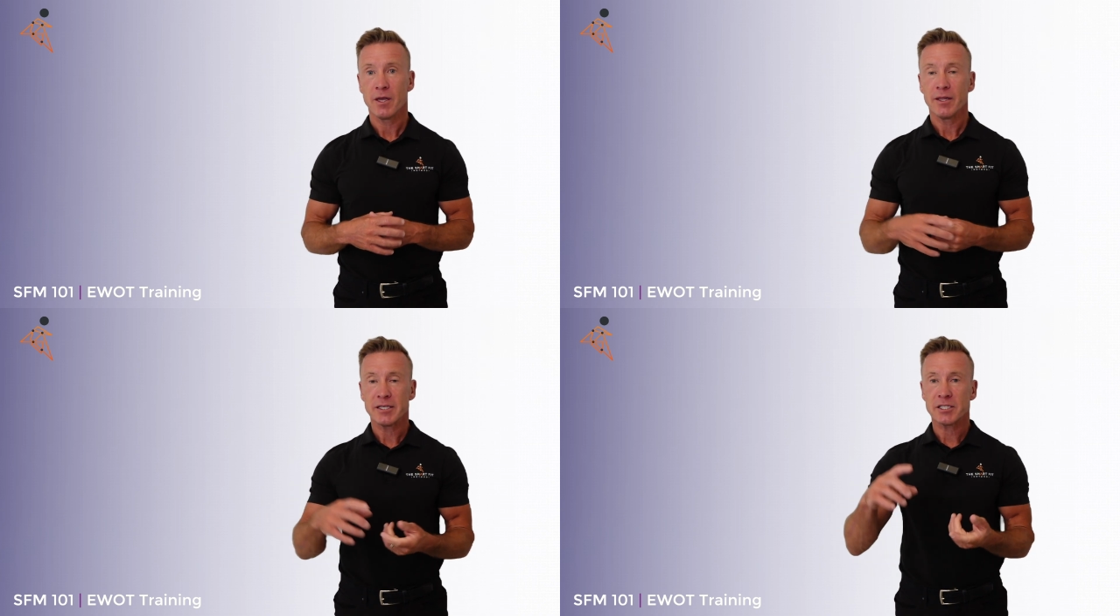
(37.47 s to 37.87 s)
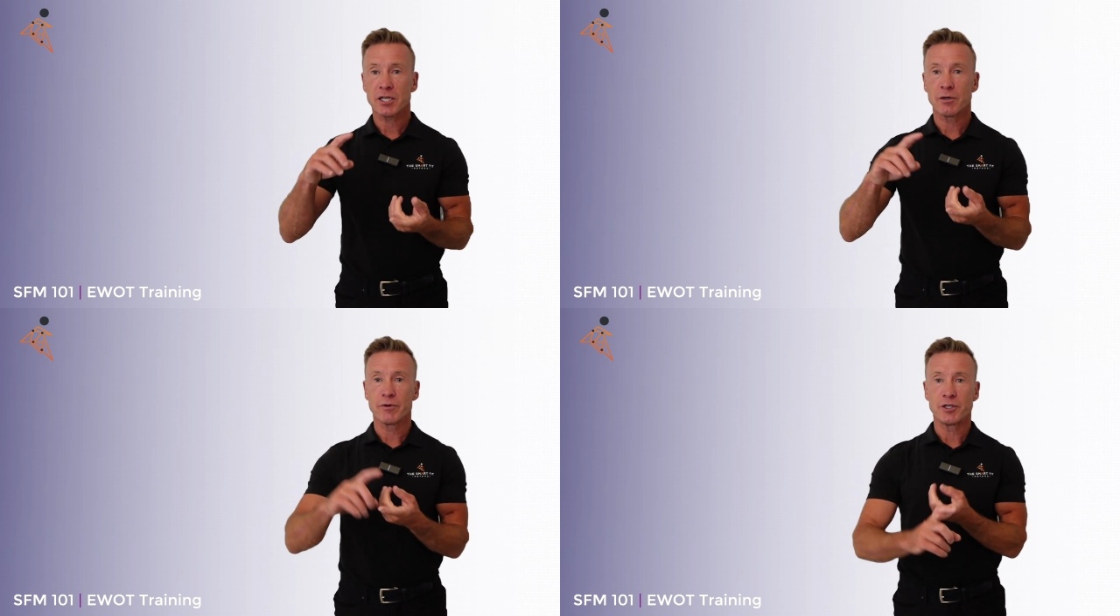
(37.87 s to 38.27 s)
This is
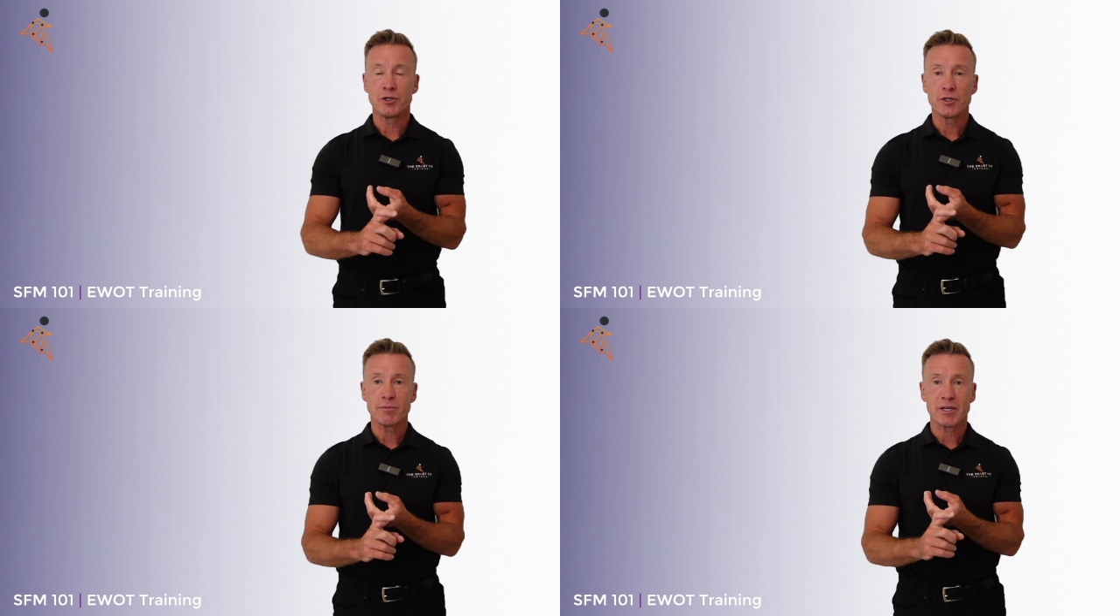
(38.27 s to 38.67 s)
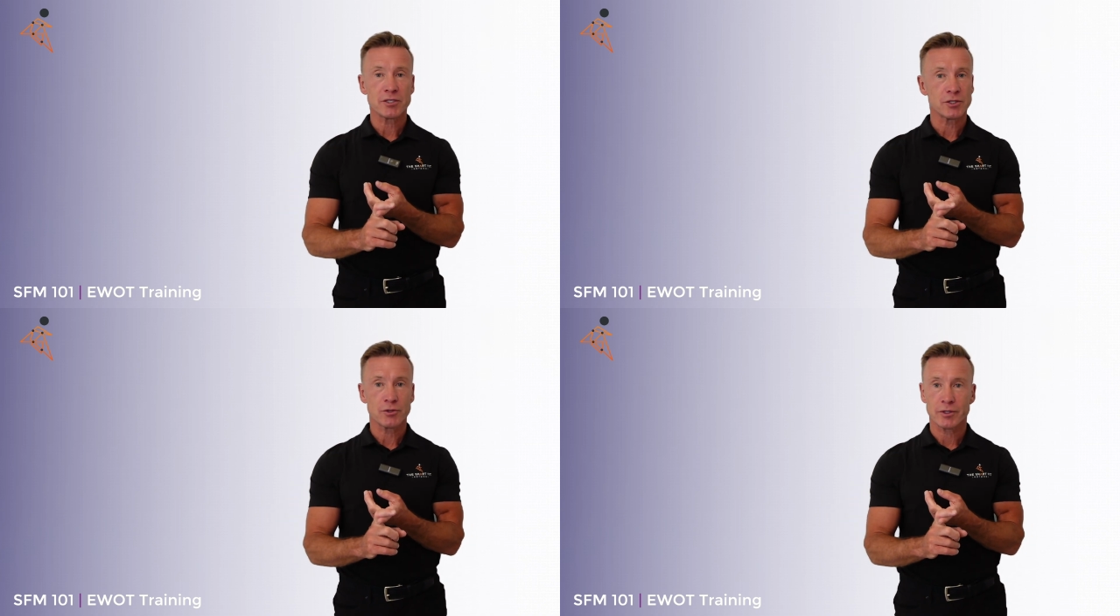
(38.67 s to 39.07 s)
going to reduce
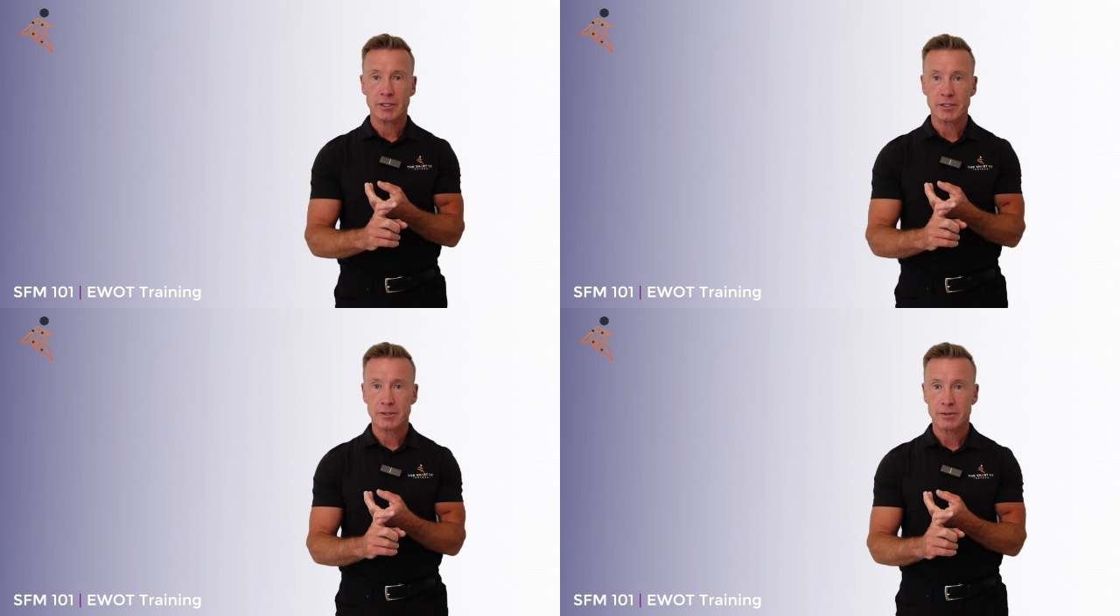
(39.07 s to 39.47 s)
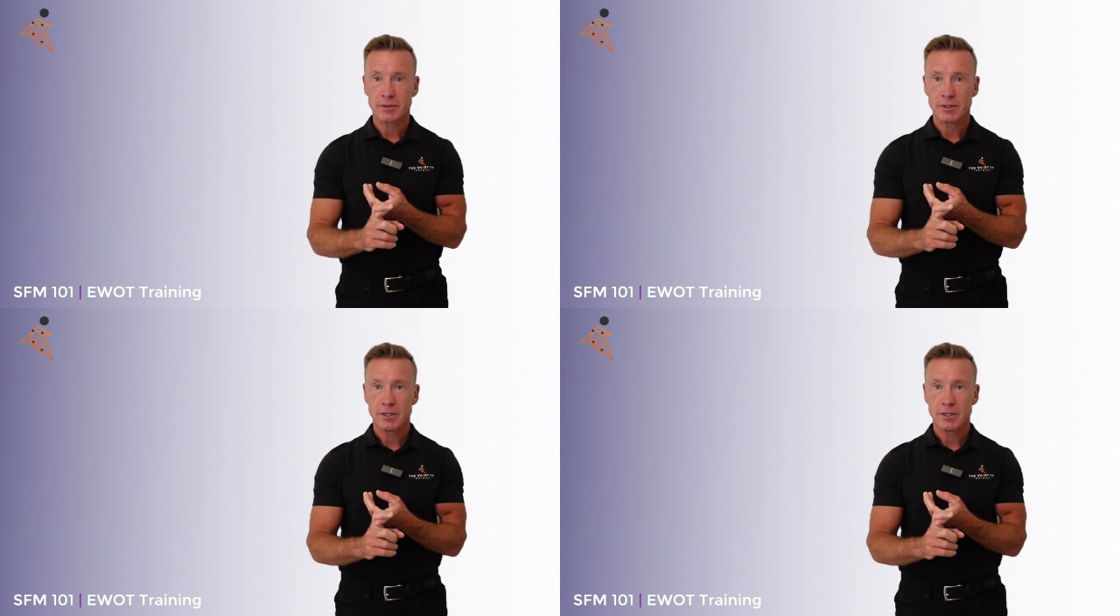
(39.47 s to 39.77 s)
muscle soreness.